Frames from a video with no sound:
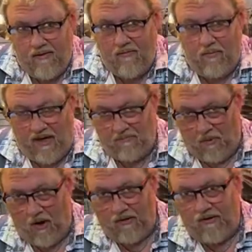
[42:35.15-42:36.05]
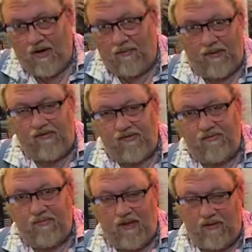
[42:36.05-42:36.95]
made Martin copies,
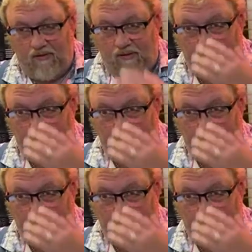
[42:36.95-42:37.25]
and